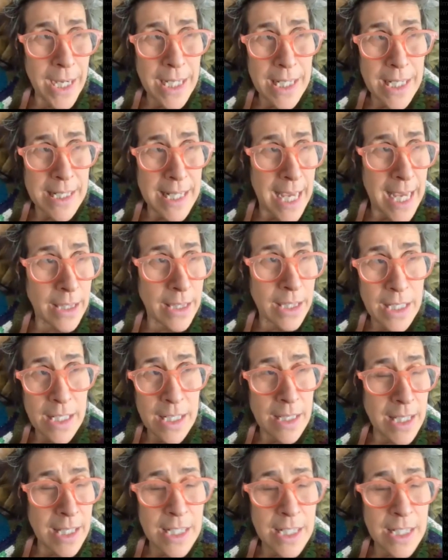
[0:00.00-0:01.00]
He said,
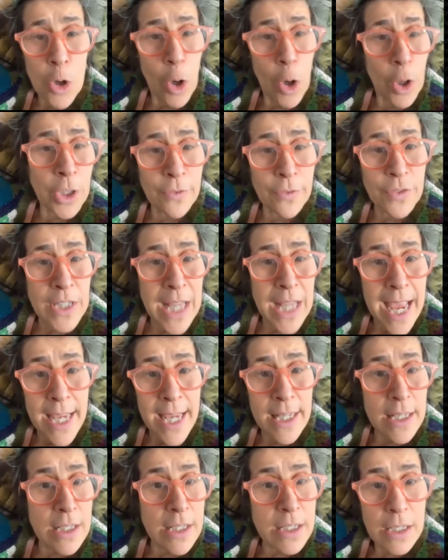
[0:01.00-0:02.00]
there's not enough
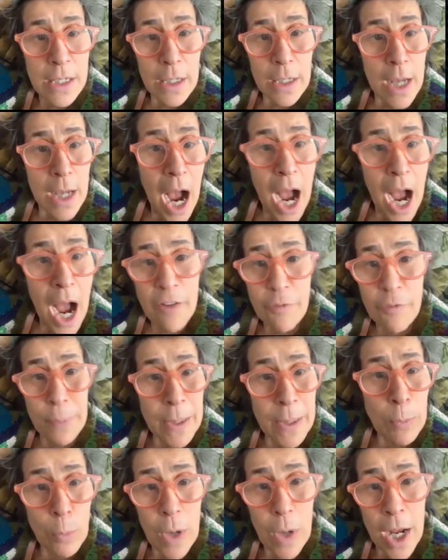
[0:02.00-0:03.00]
days. I've
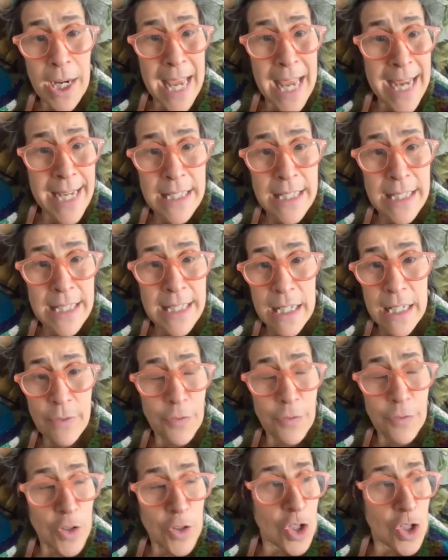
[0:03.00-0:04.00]
been an AD for
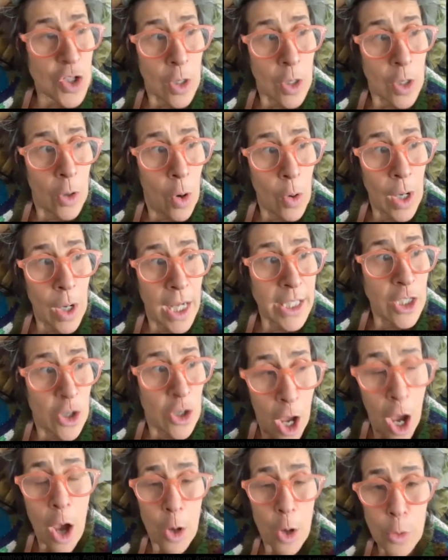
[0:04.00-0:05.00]
so long, I
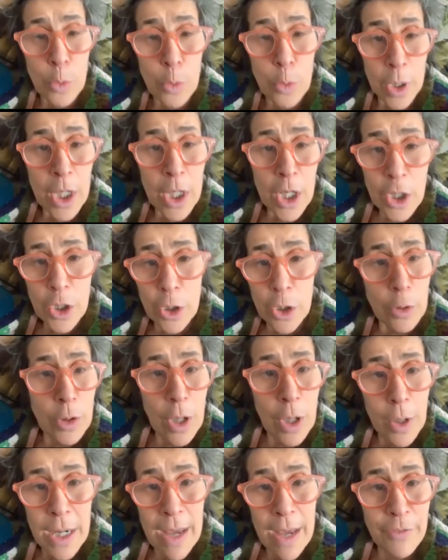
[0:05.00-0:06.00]
know you
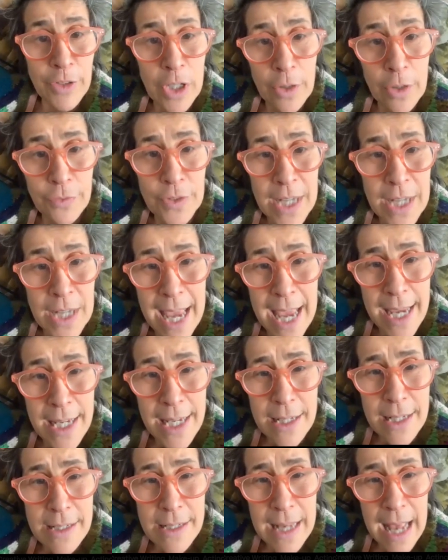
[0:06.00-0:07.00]
don't have enough
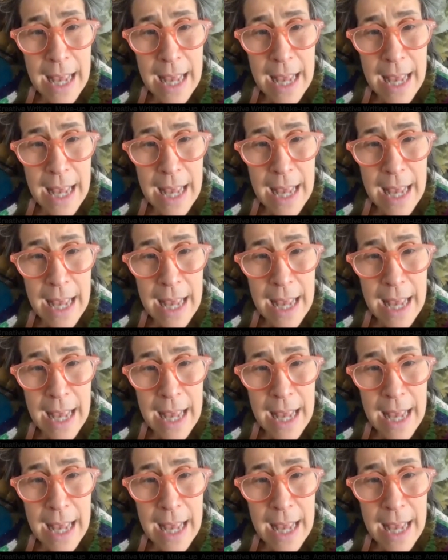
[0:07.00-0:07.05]
days.